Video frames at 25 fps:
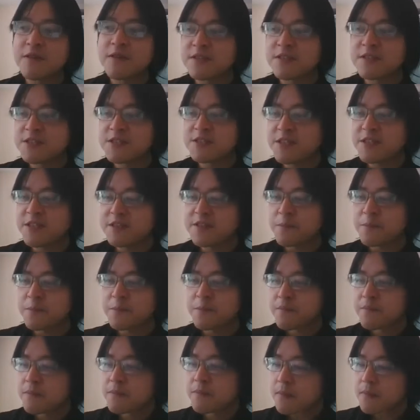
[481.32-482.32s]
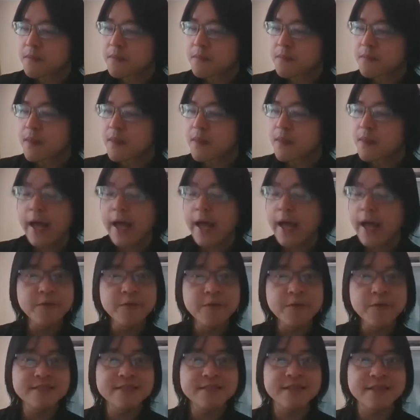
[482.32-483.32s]
Chin and doing
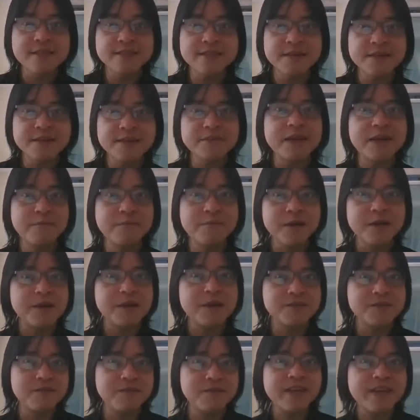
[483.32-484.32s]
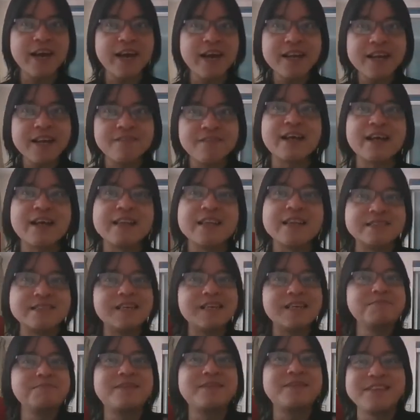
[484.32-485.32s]
this at the same time, because we're kind of like the same
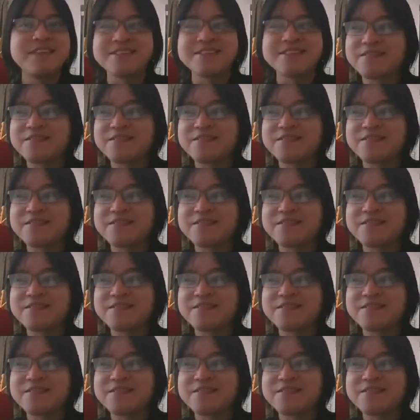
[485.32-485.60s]
thing, right?